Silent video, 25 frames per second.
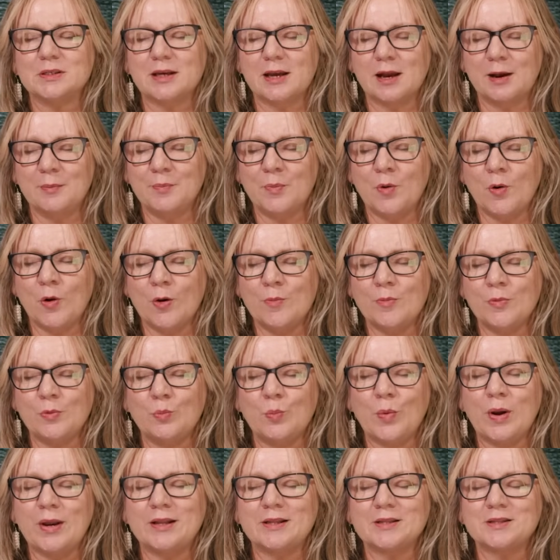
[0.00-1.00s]
to come home
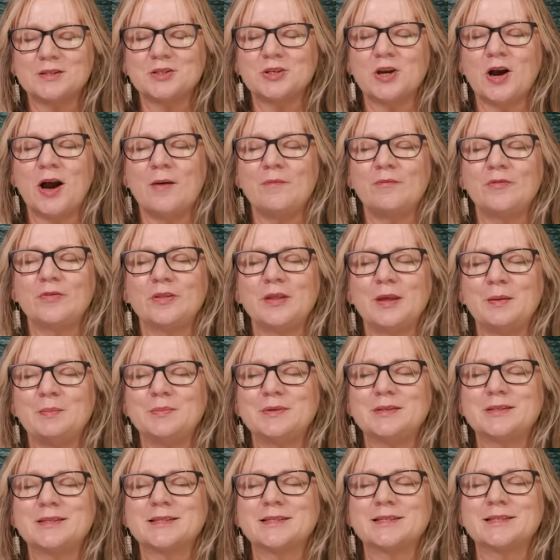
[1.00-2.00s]
and when it's time for
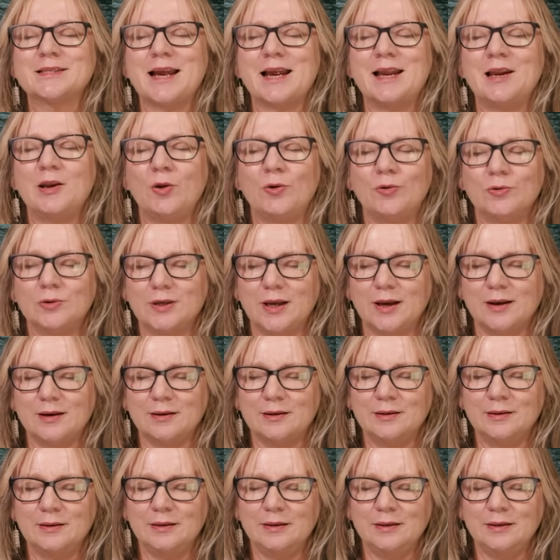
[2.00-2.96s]
them to stay longer